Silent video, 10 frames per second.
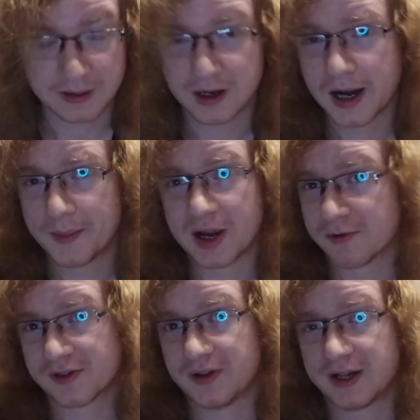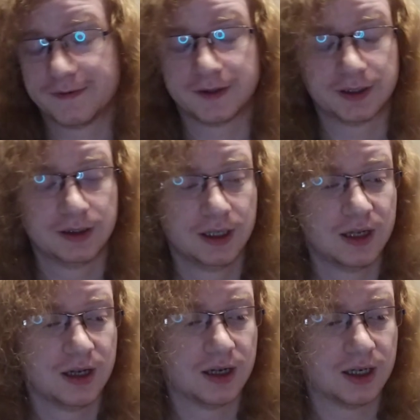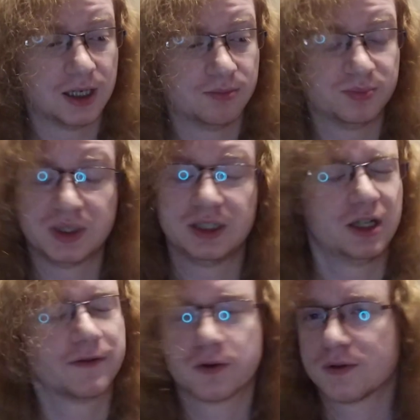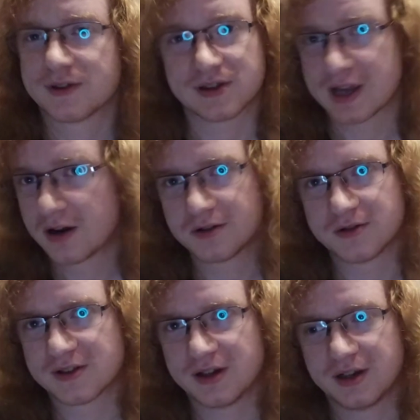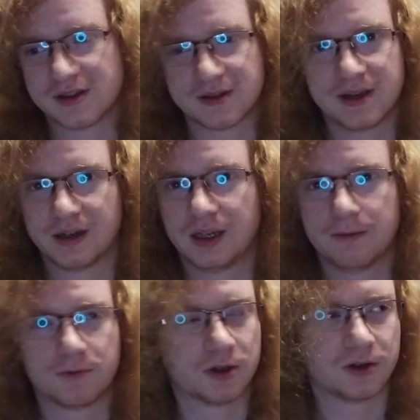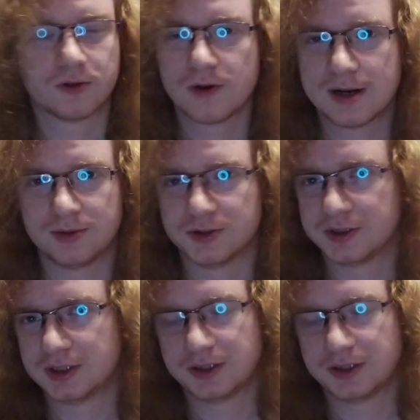combat was a lot of fun. But of course, his character designs in that game were incredible.